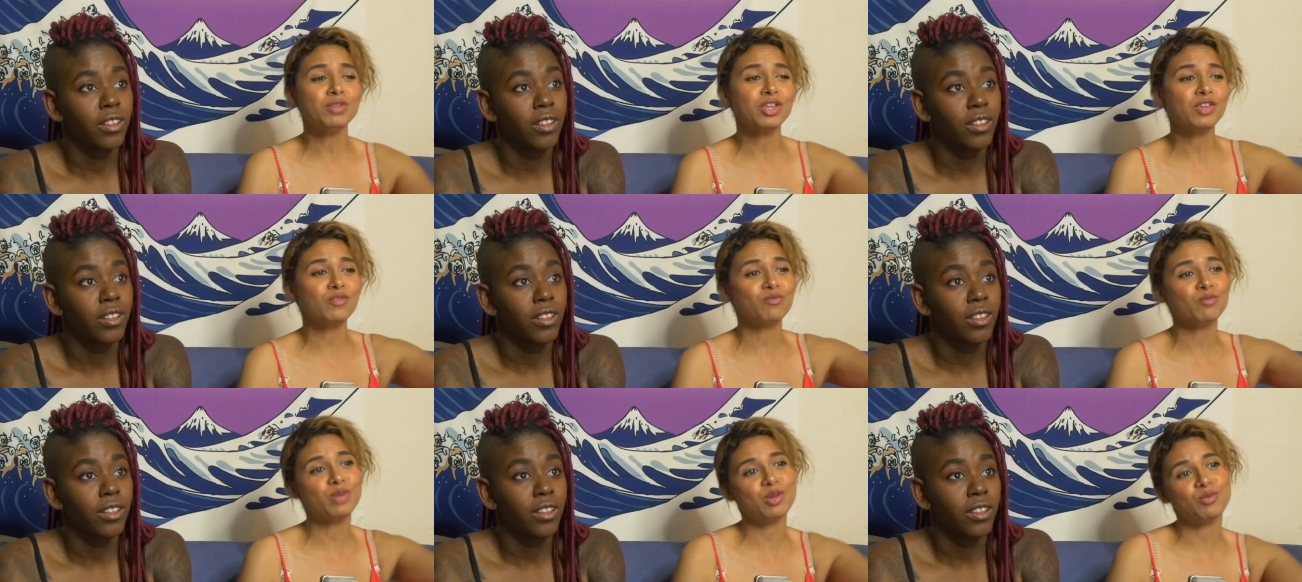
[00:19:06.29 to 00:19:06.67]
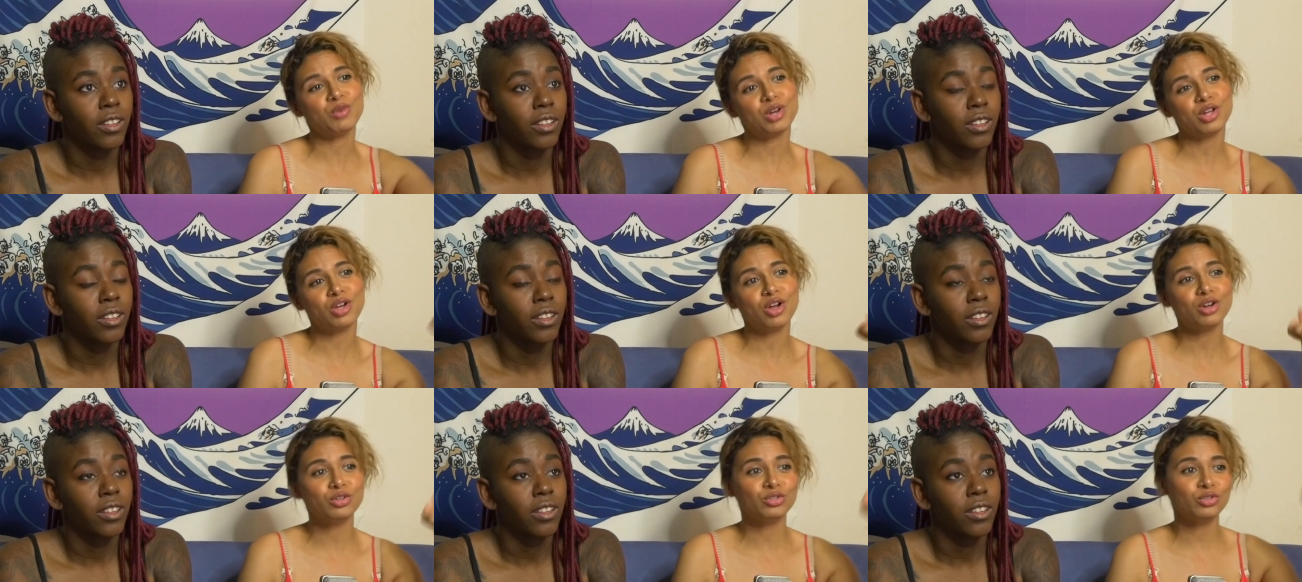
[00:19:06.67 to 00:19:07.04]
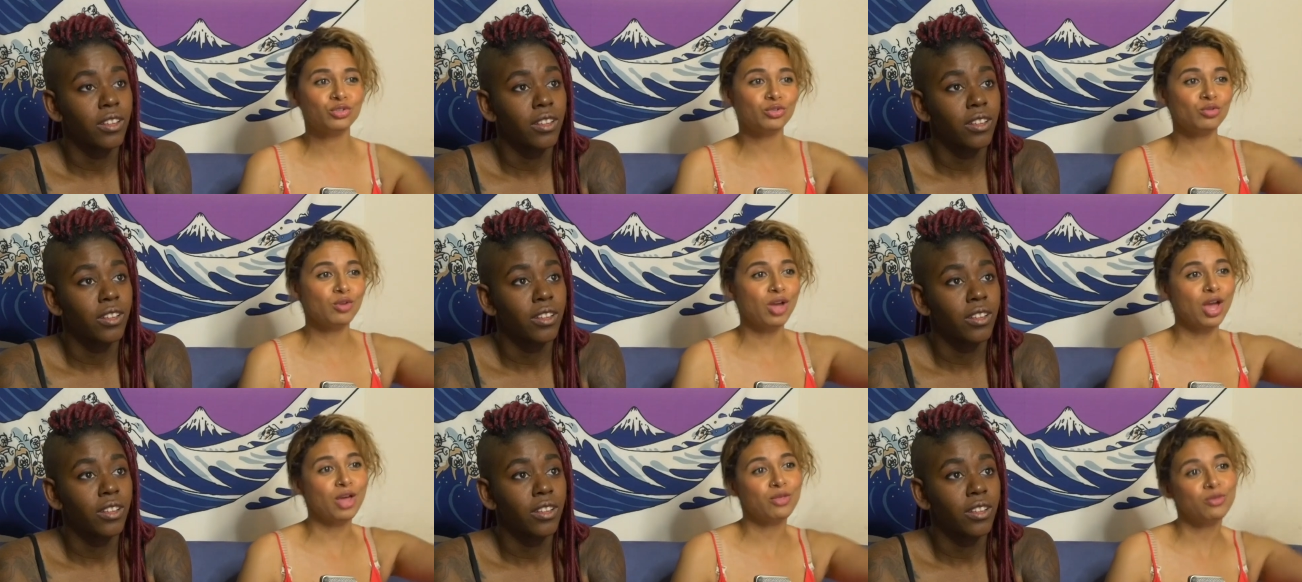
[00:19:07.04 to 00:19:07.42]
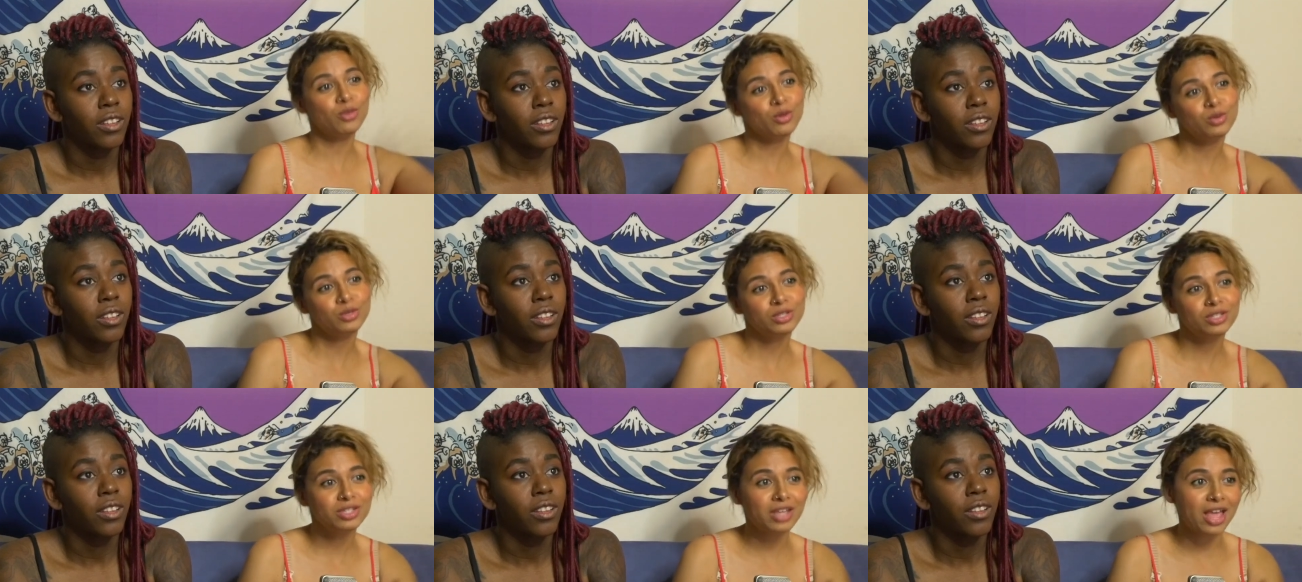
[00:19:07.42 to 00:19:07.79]
Speaker 1: Give my regards to
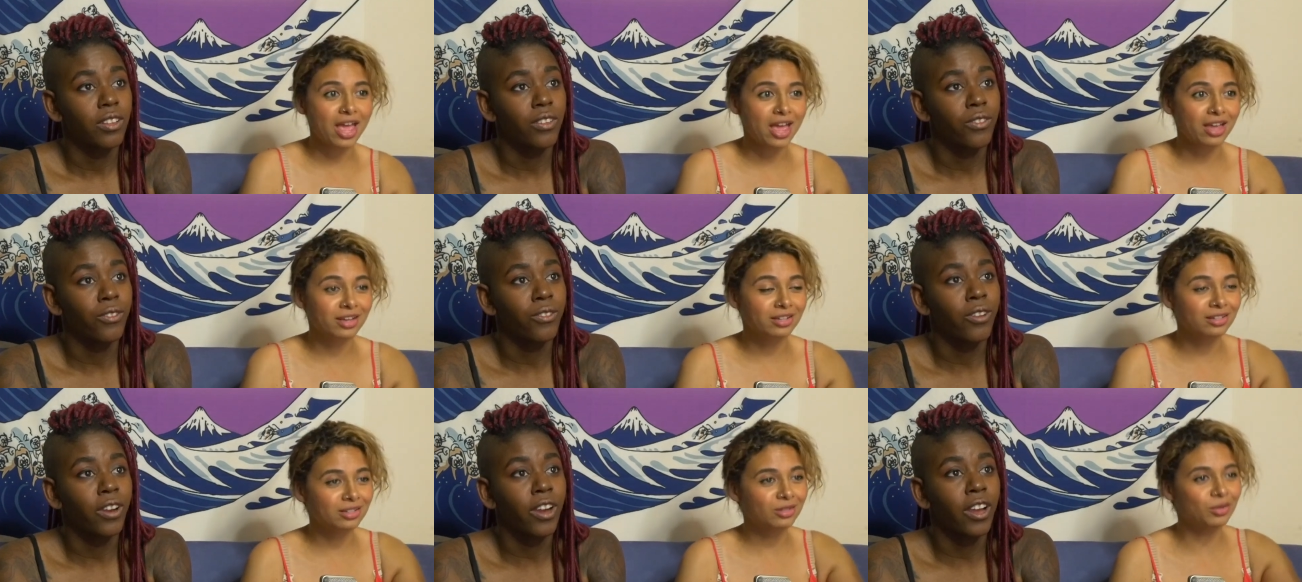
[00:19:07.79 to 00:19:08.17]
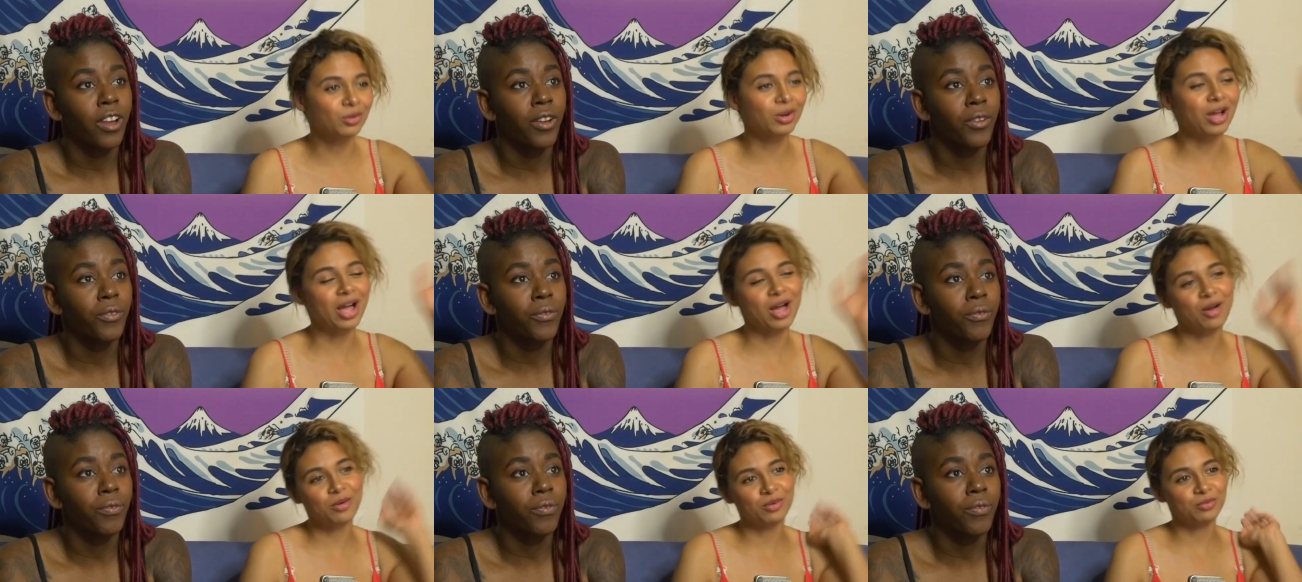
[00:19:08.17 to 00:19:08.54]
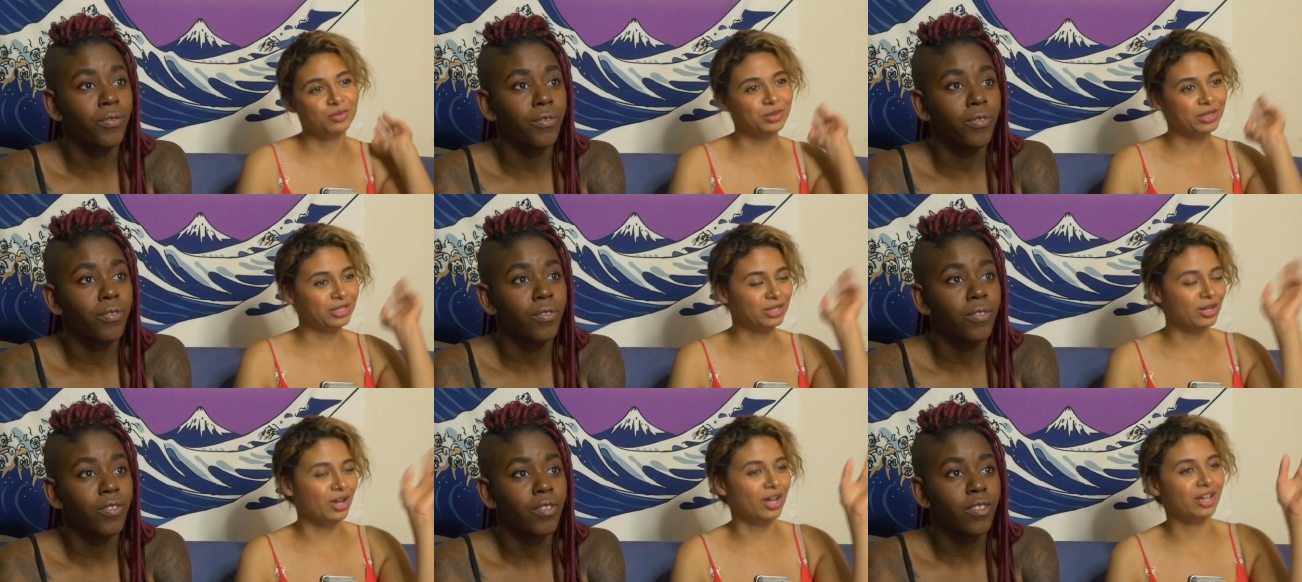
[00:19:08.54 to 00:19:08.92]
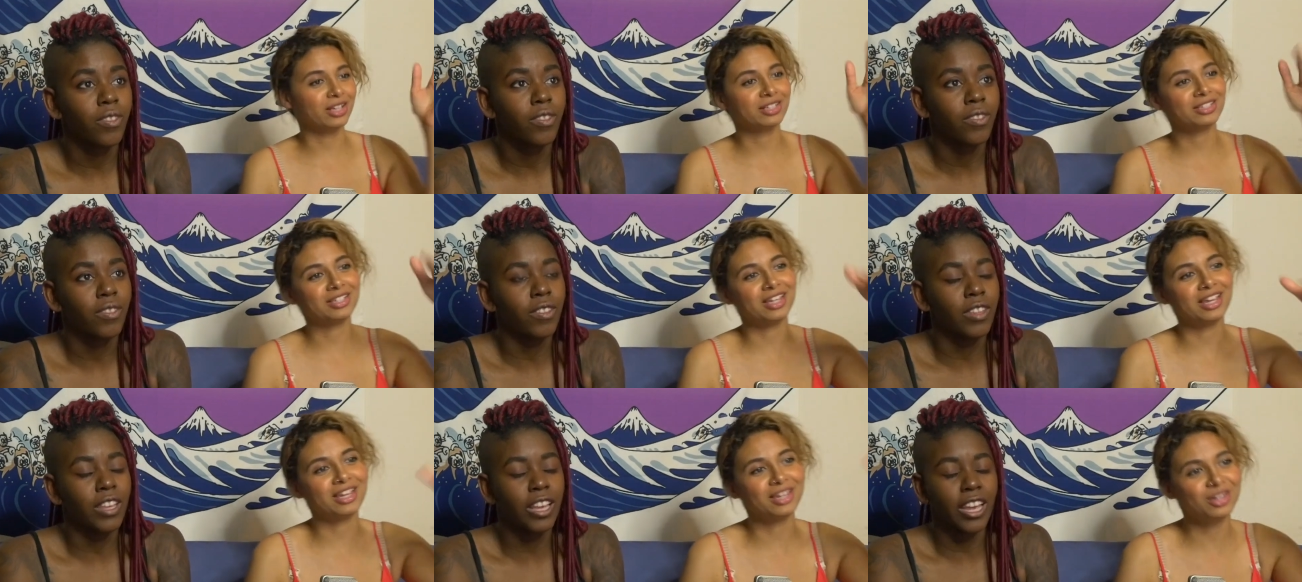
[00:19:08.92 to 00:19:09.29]
Athelstan, right. or however he
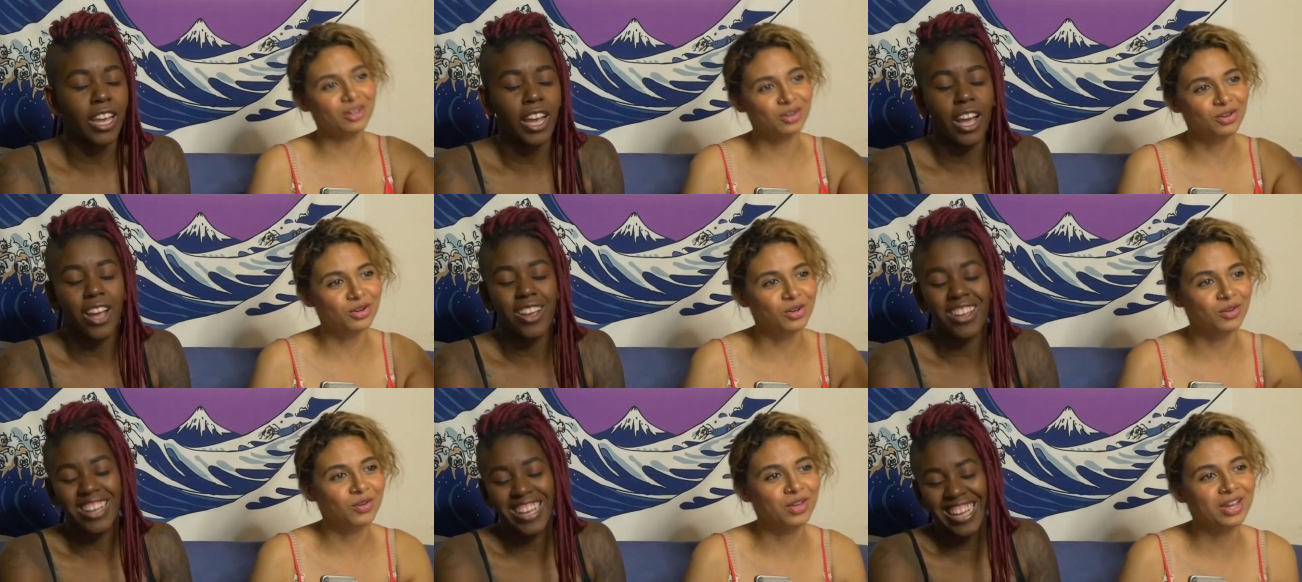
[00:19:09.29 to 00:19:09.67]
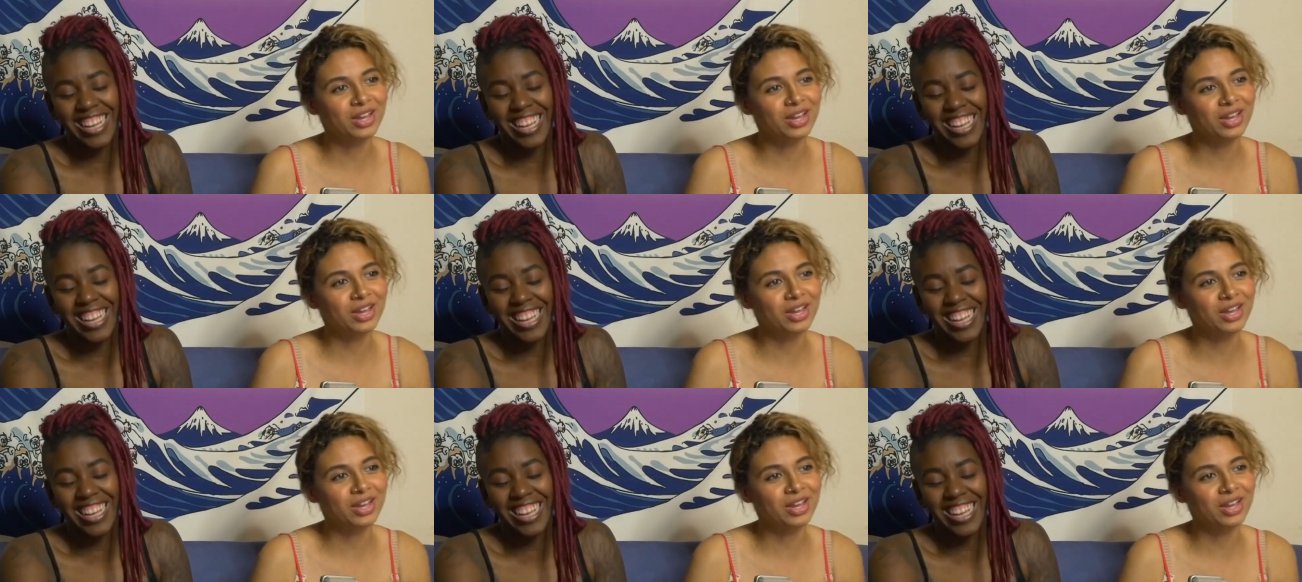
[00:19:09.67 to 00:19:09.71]
talks. Like yeah. you know,